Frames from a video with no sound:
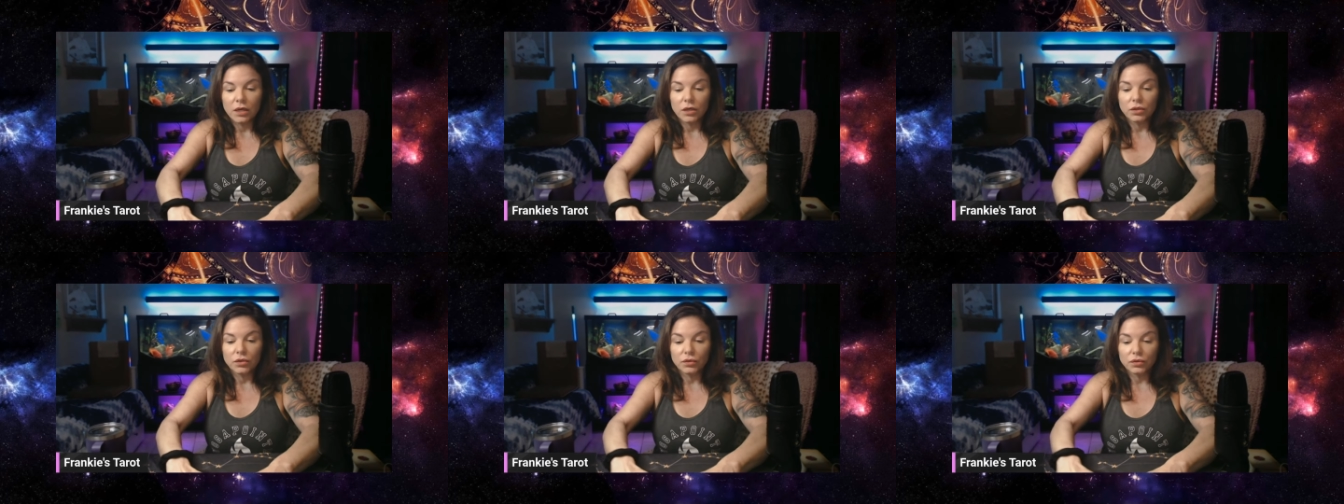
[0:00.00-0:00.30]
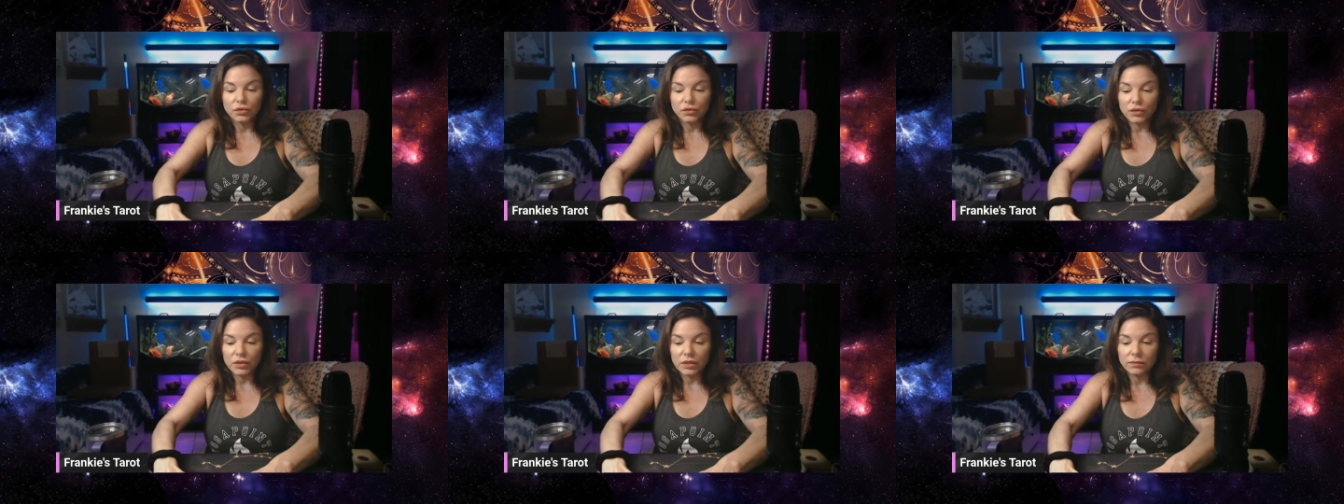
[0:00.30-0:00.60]
your
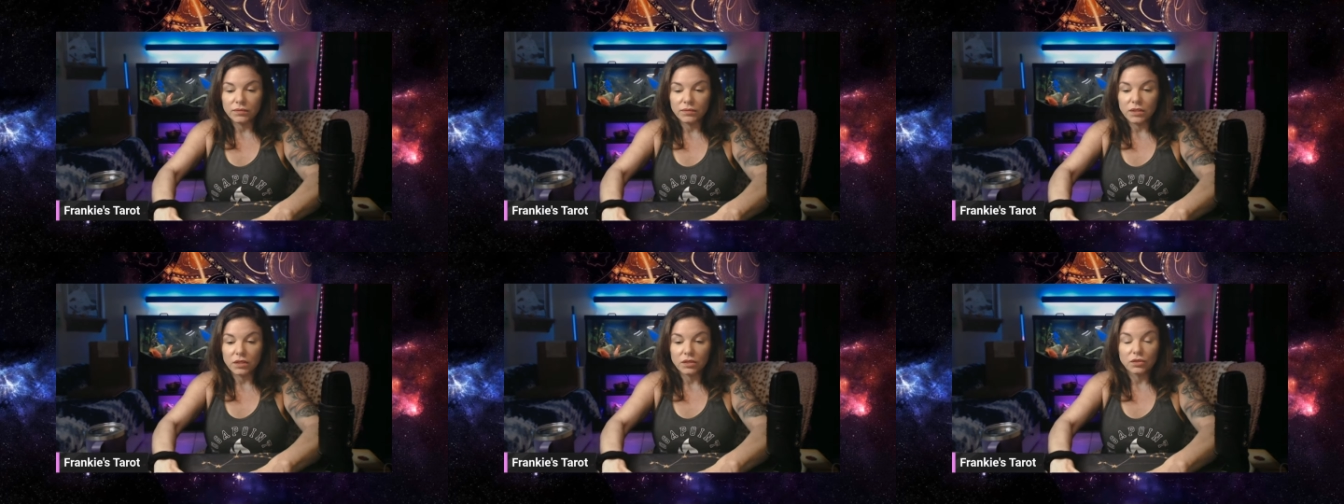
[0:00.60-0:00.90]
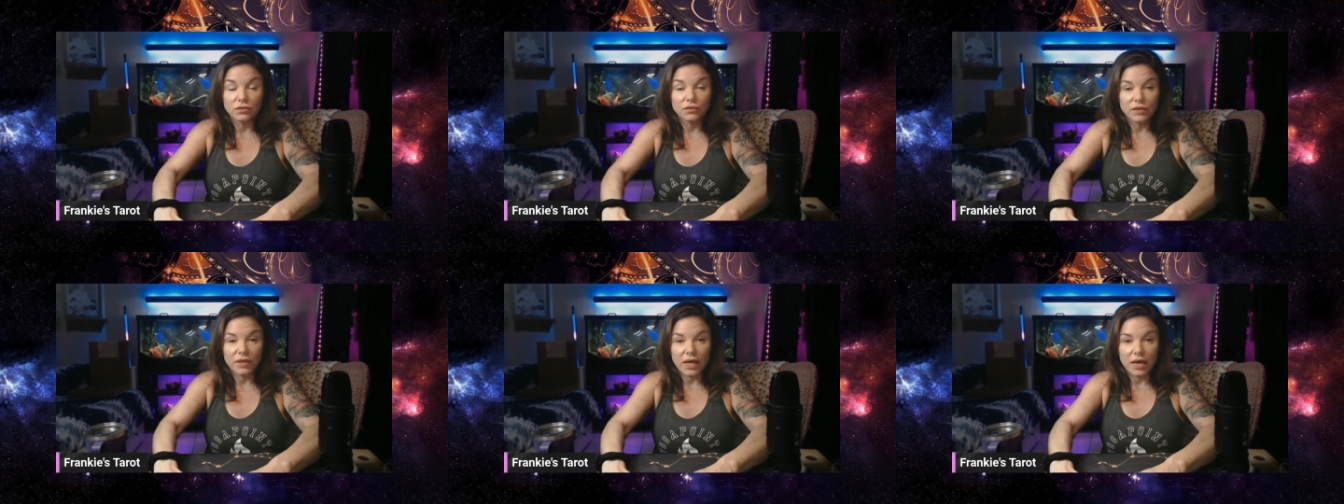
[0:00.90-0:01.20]
dreams
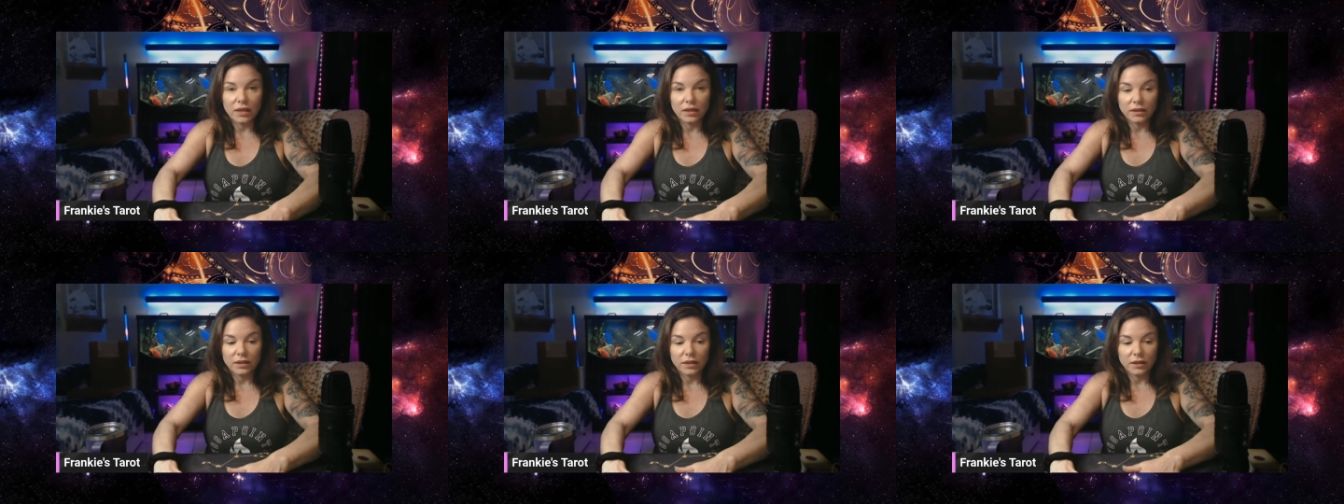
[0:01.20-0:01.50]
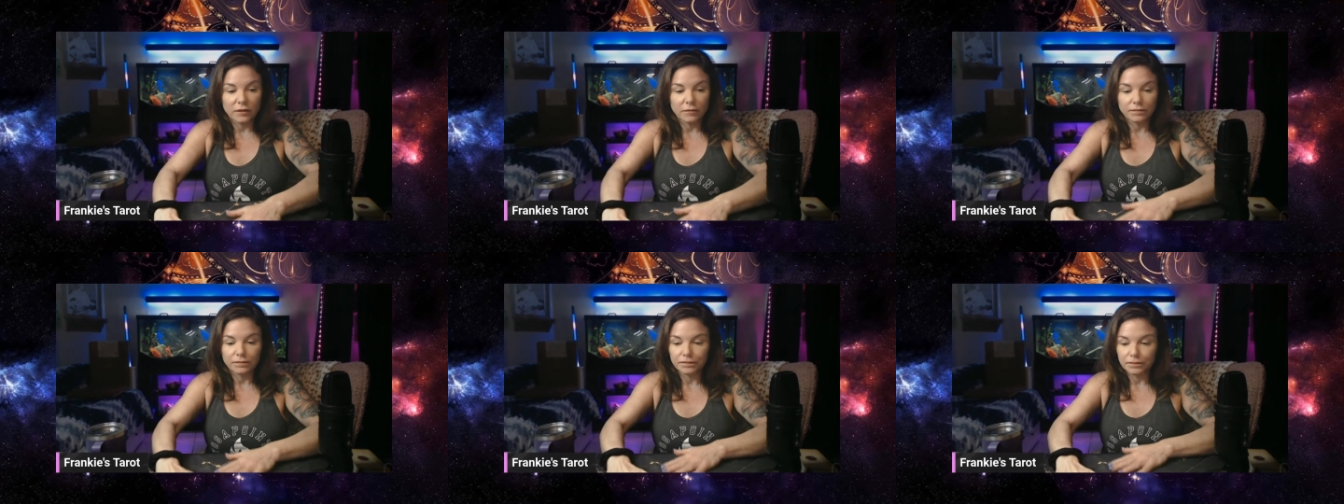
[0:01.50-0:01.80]
to
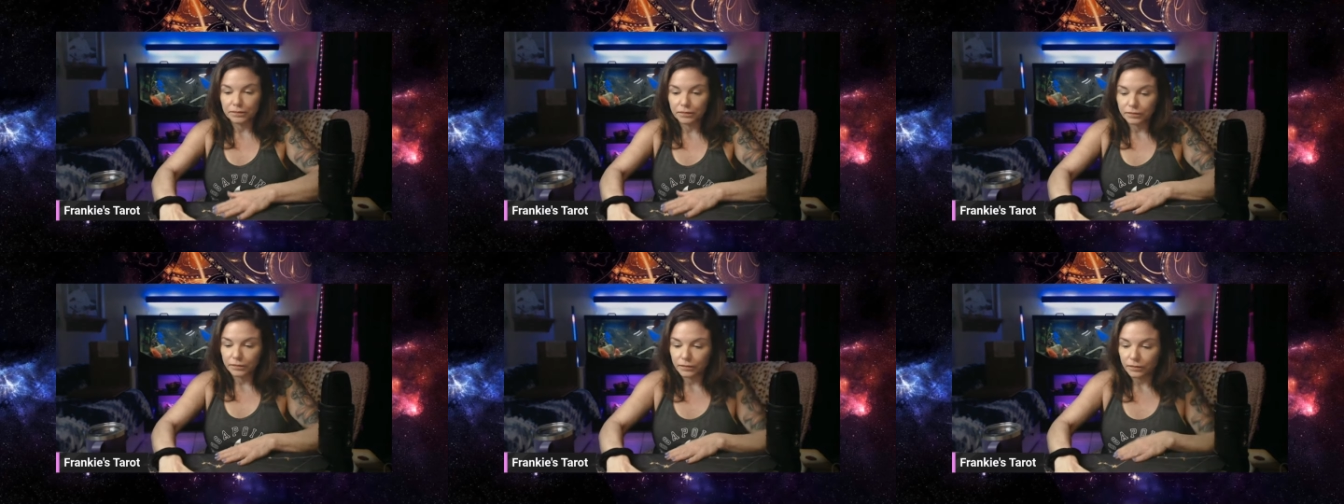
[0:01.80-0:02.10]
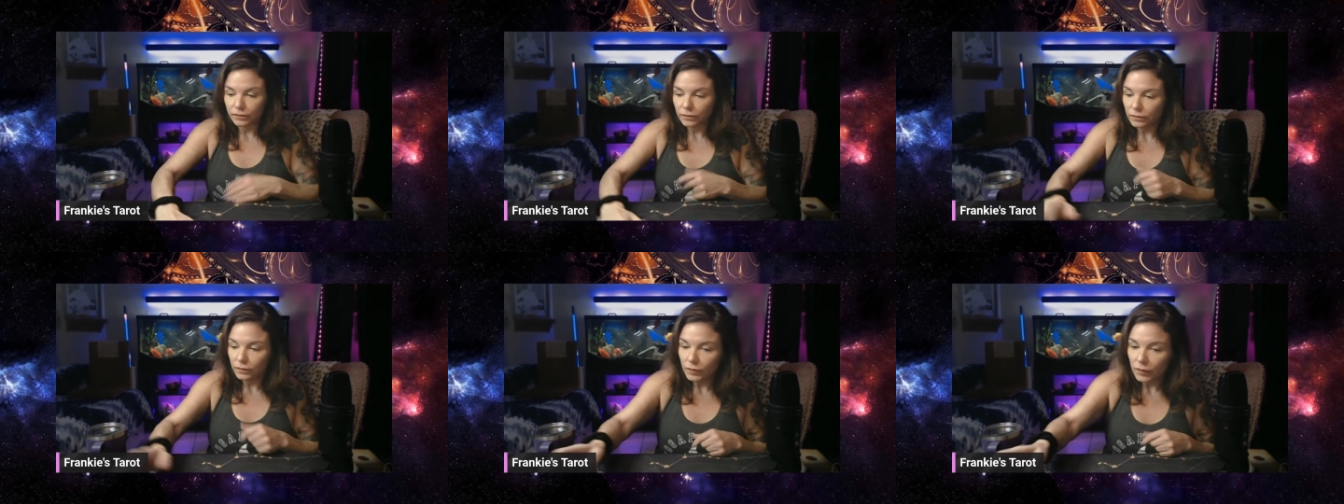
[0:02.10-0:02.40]
reality.
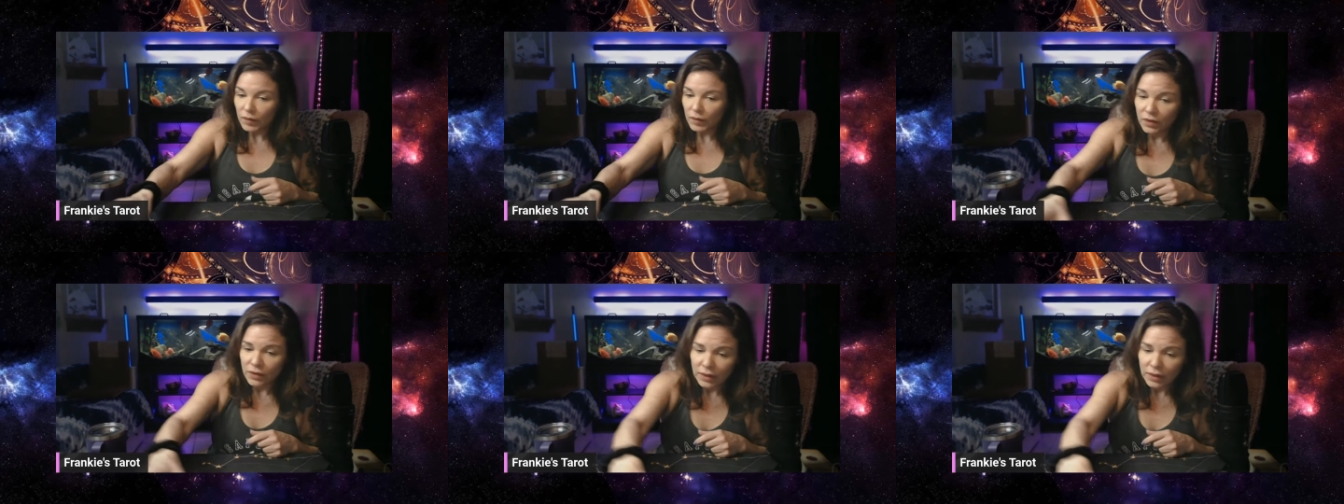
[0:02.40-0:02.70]
All right,